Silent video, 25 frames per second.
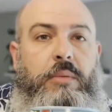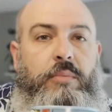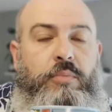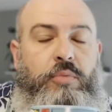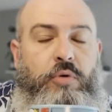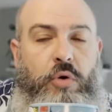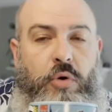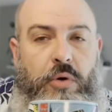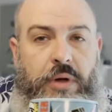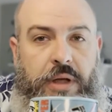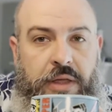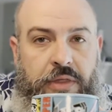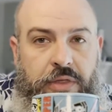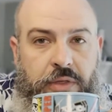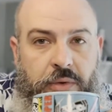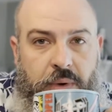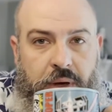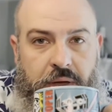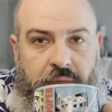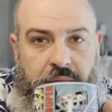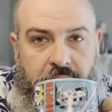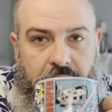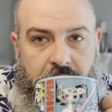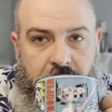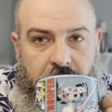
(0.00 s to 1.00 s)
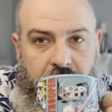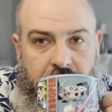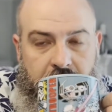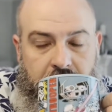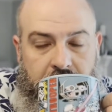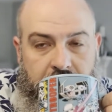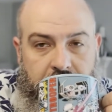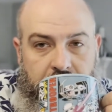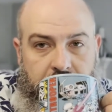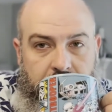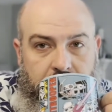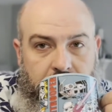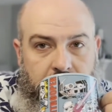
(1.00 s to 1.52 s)
brewing it the way that I
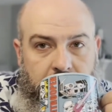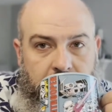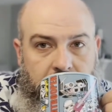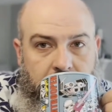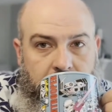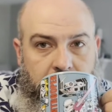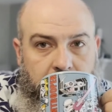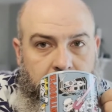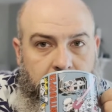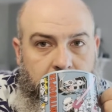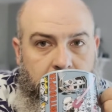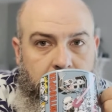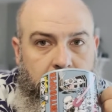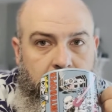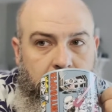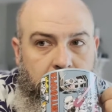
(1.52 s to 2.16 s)
like, than